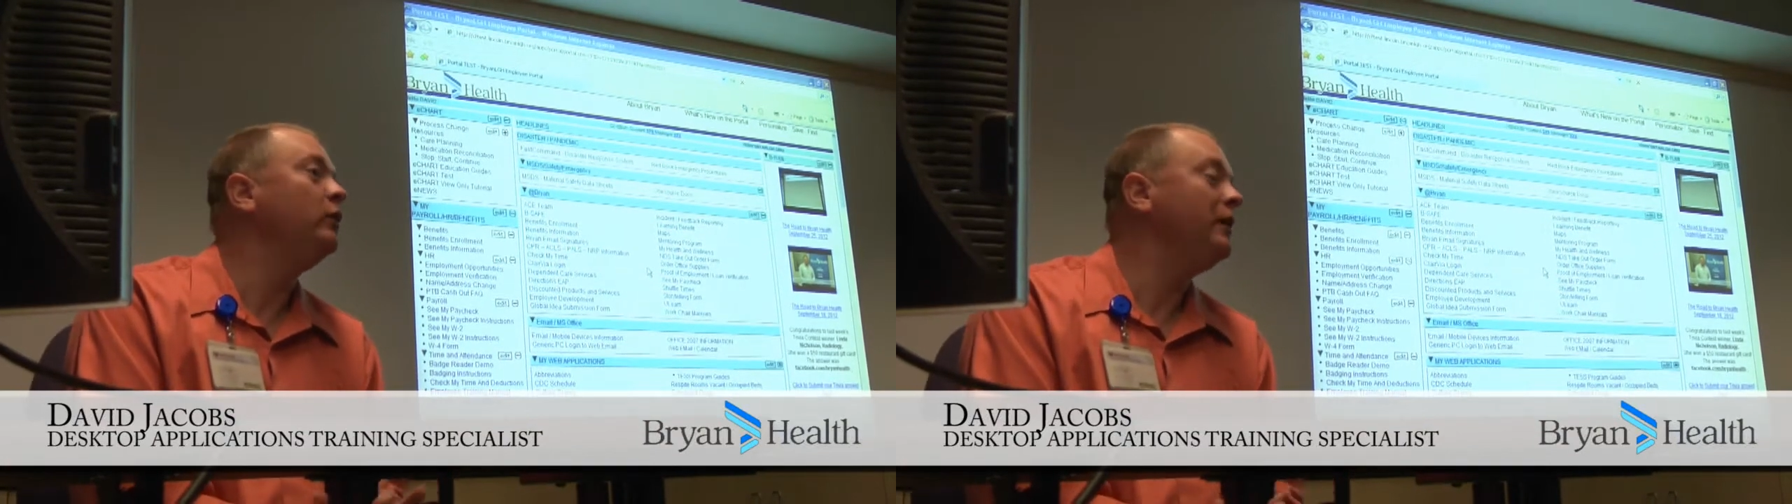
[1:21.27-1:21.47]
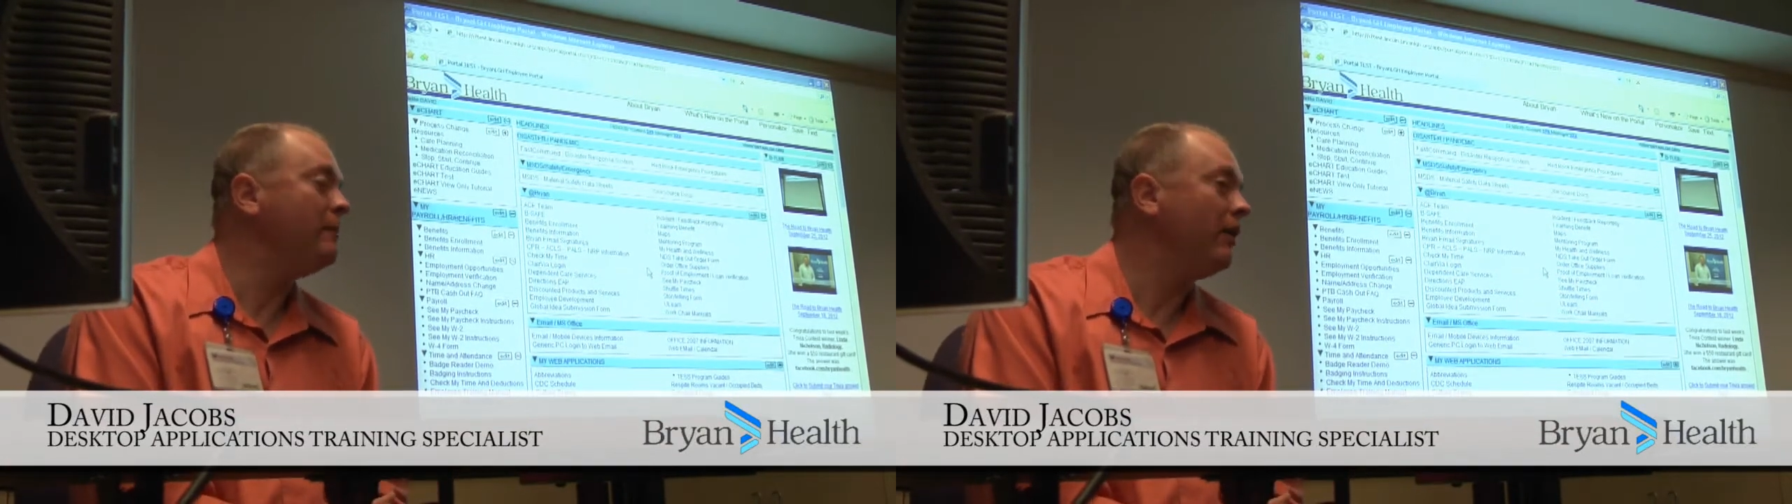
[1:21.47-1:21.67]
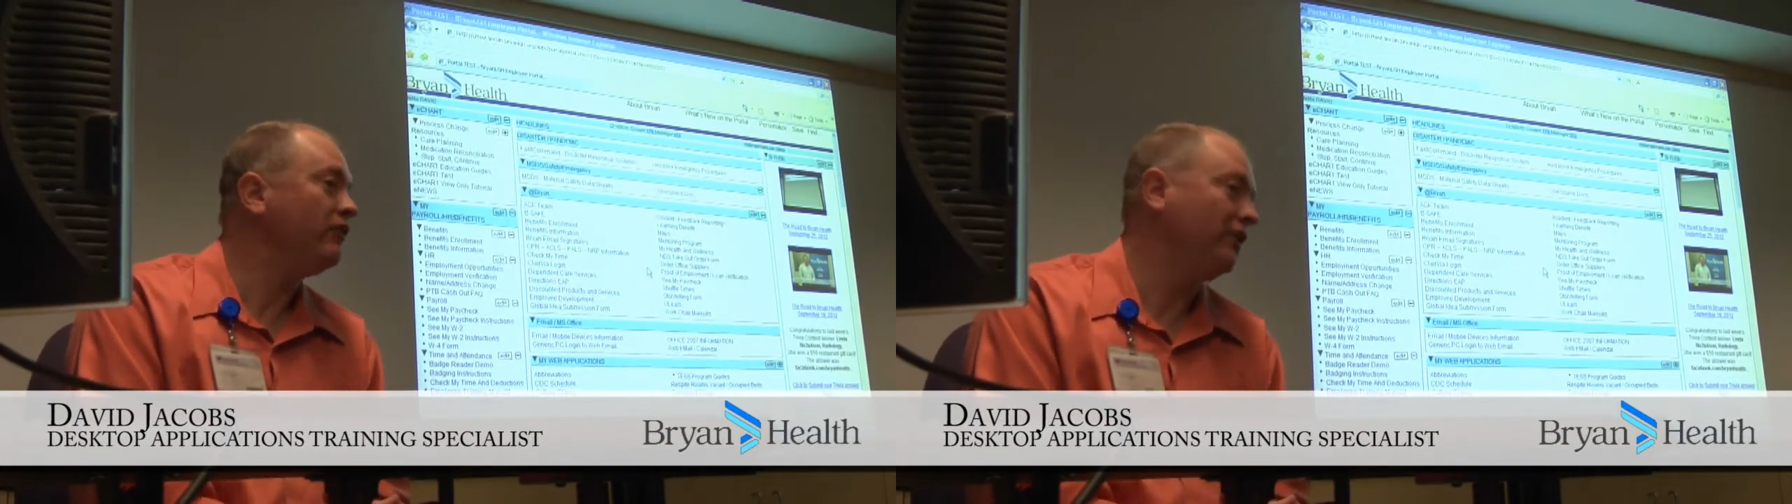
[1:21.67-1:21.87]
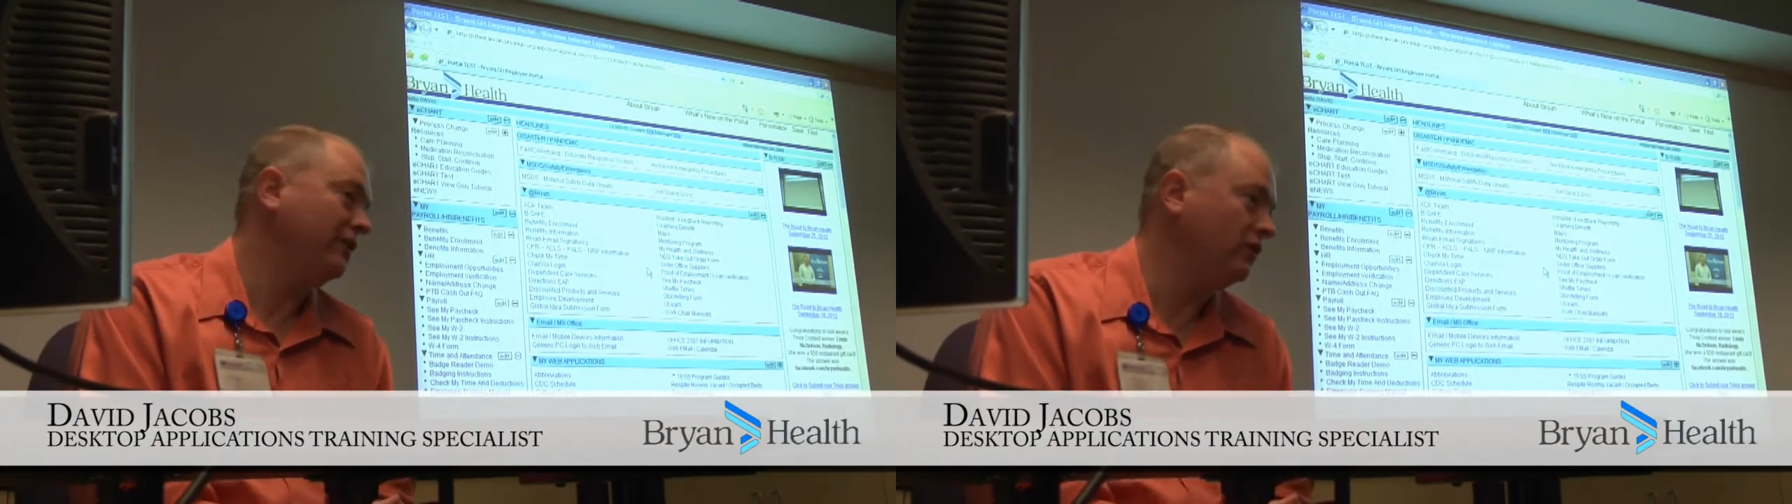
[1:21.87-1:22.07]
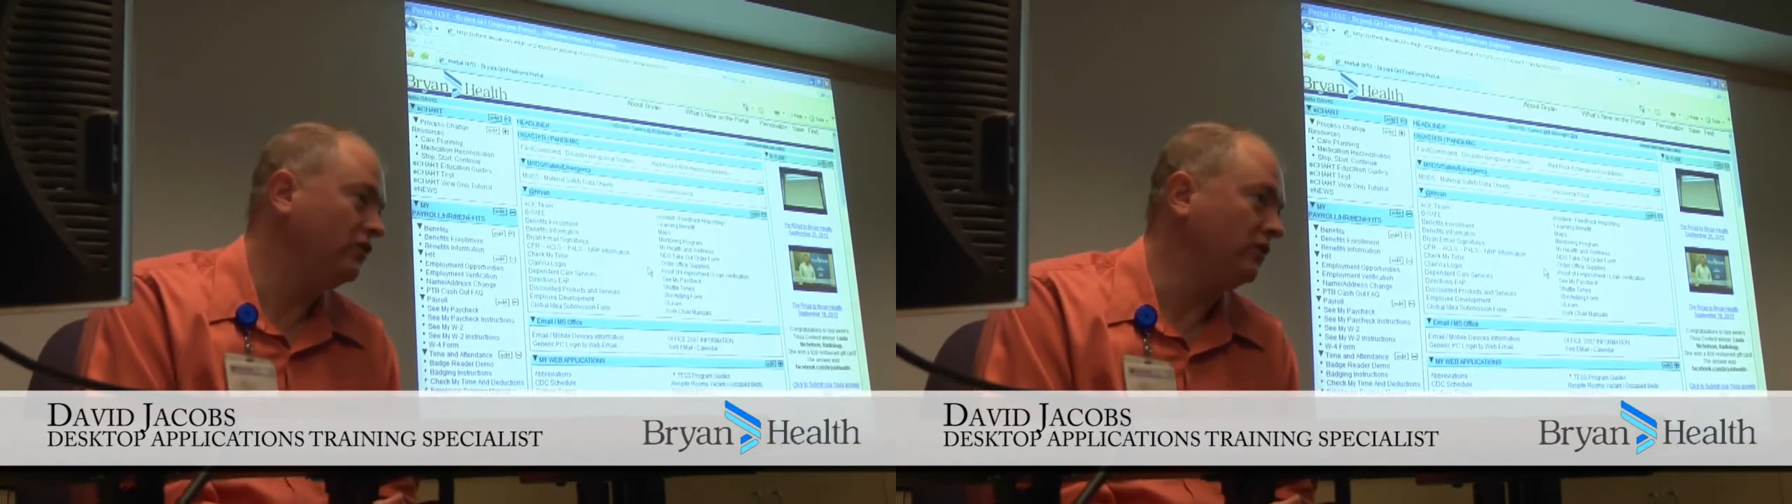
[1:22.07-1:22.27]
email
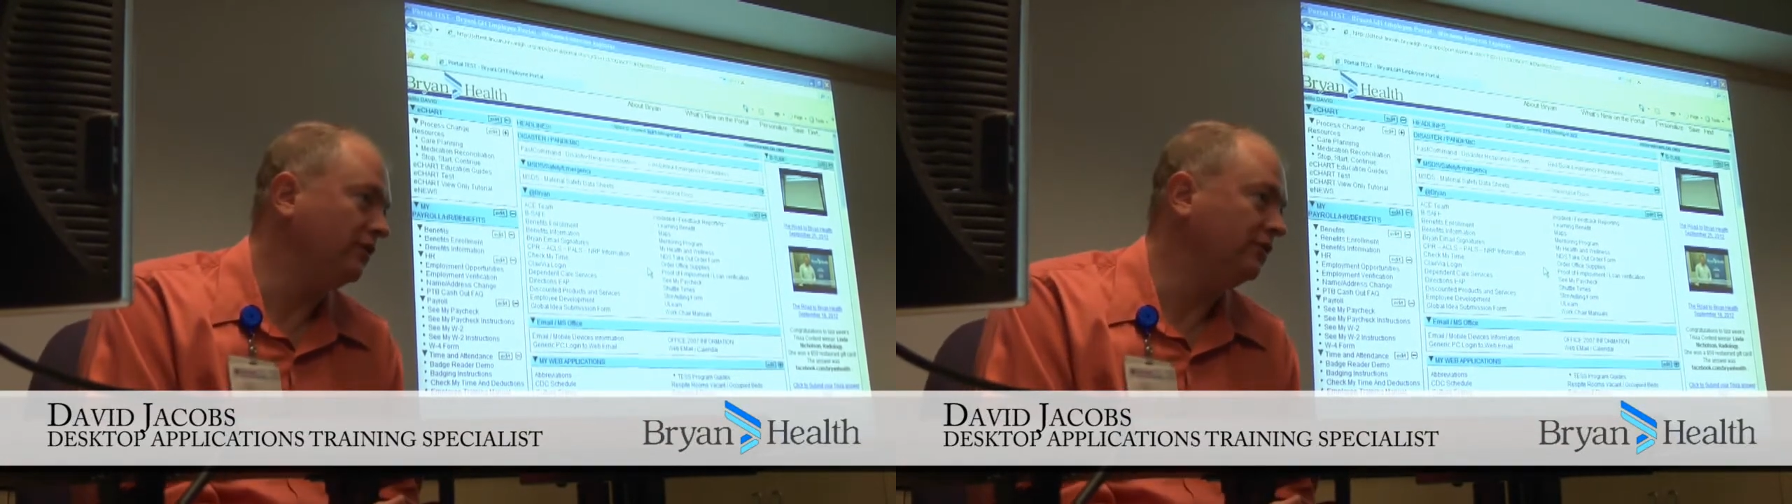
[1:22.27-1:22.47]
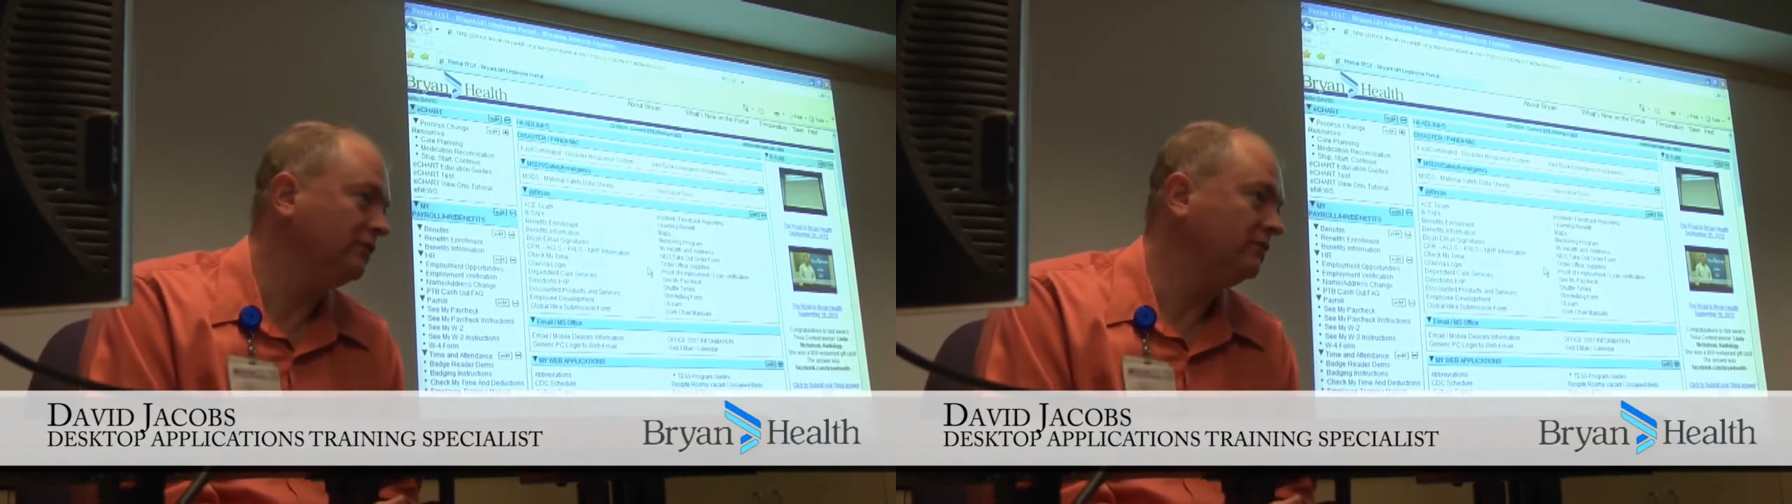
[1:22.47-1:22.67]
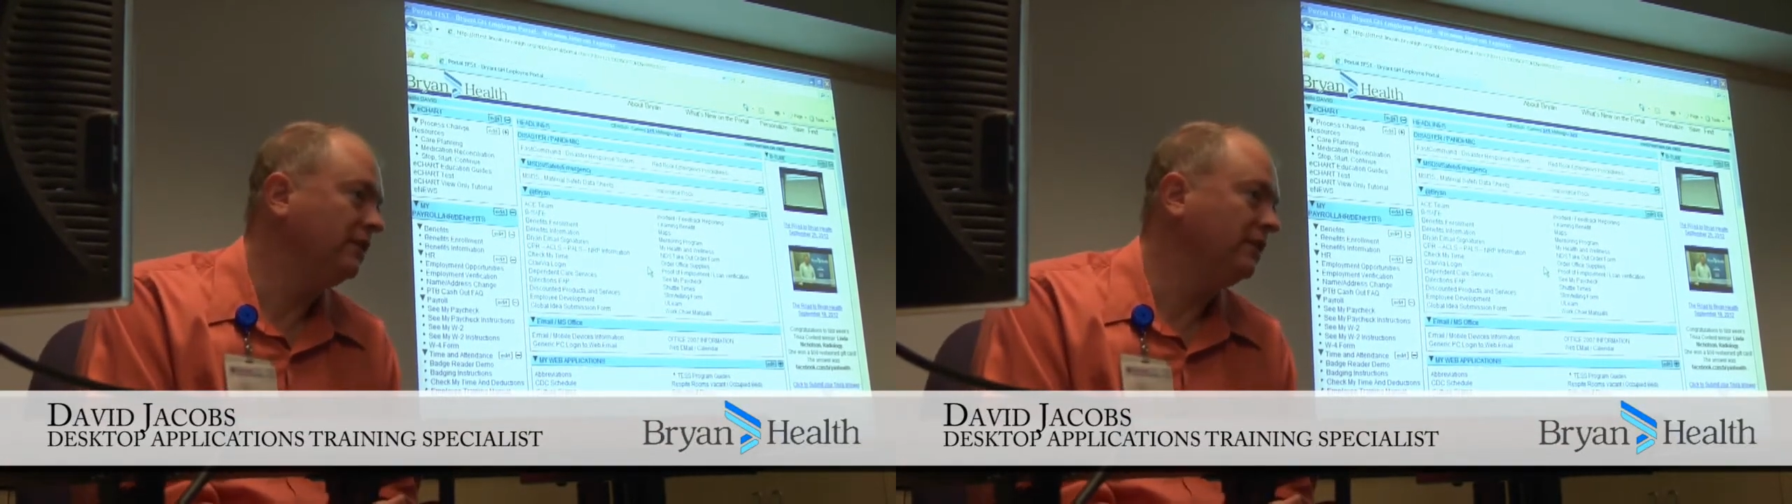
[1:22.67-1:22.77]
signatures.